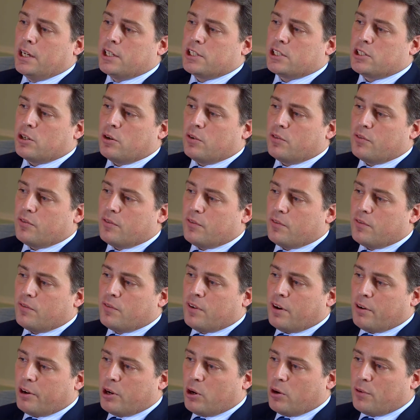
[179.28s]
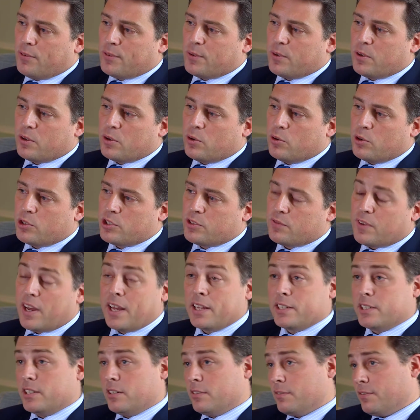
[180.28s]
So very often, of course,
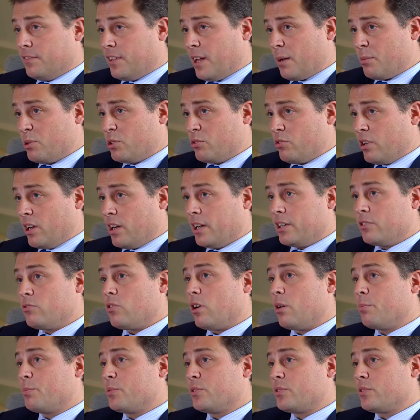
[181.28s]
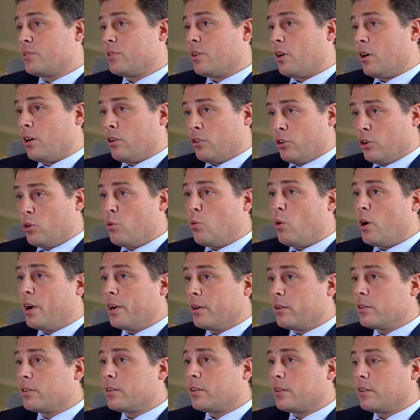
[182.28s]
anti-inflammatory eye drops are
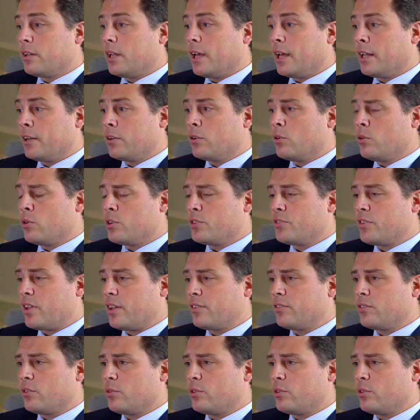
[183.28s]
required. And of course, that's